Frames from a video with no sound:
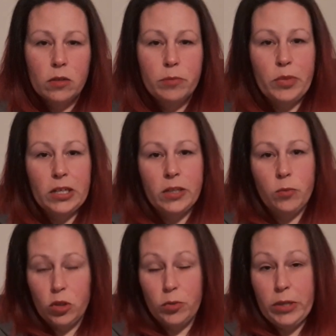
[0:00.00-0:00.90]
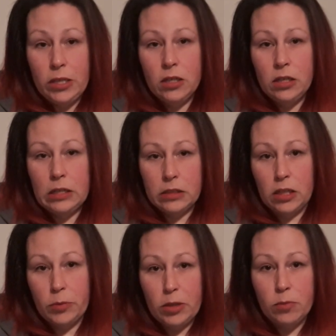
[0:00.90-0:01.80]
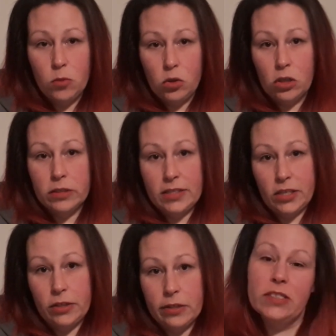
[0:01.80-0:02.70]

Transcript: but it will be a little bit more serious.